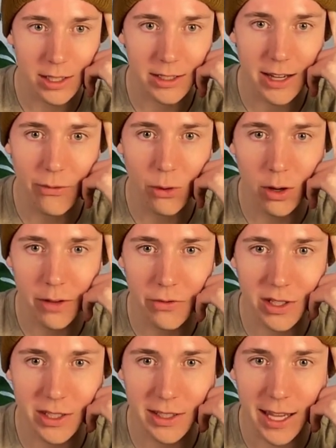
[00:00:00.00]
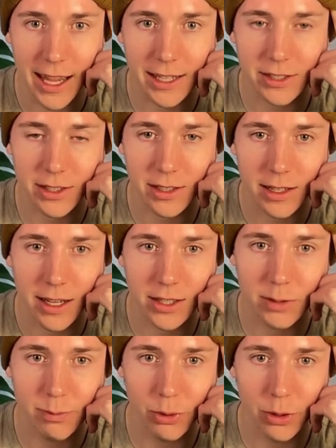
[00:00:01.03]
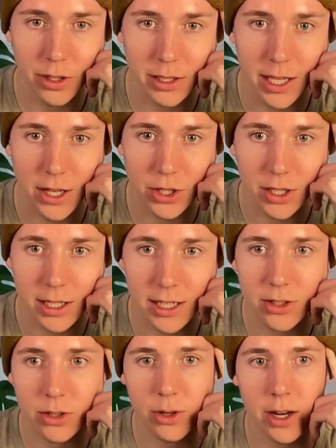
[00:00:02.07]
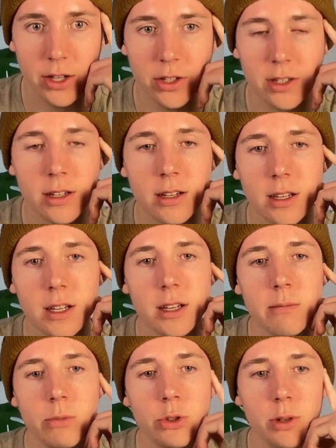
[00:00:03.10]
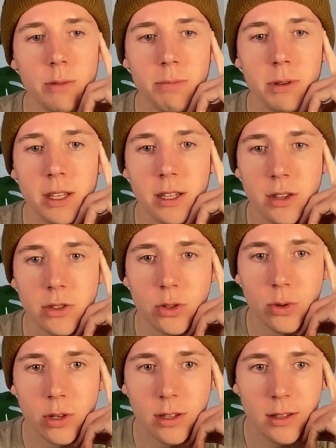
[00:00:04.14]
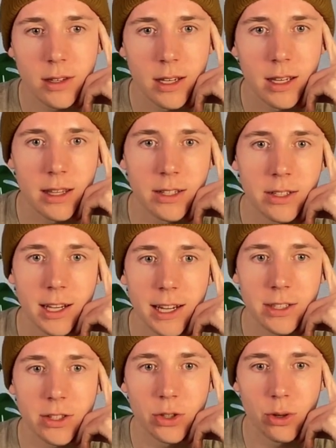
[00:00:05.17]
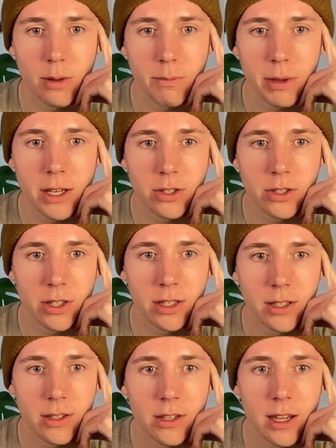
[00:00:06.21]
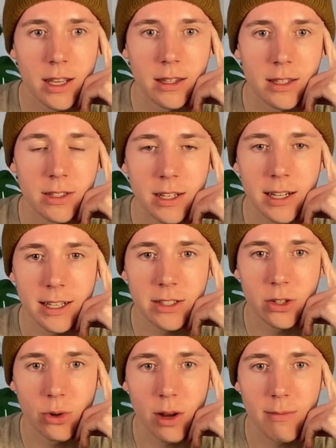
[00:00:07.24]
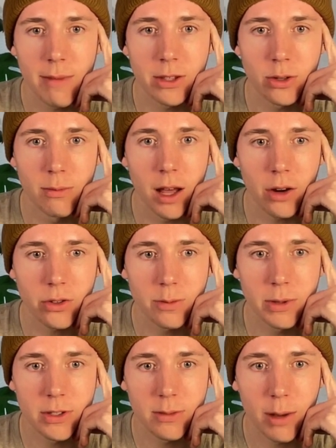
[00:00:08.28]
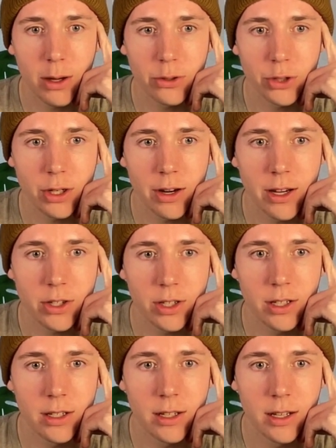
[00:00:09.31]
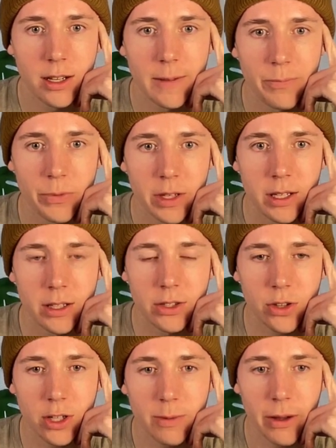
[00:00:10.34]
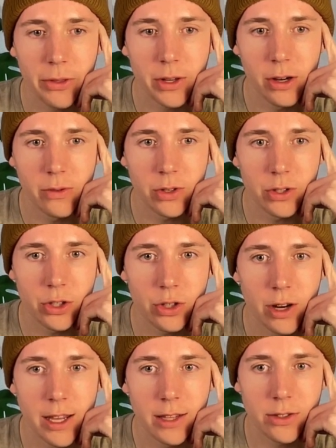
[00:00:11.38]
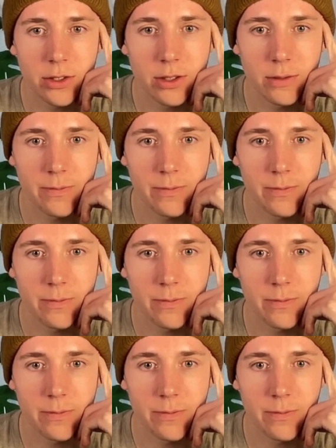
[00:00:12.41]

Several of these texts explore the tension and integration between being and doing. This connects to Jordan Peterson's. This connects to Great Mental Models, Business Model Generation. This talks about theory of constraints.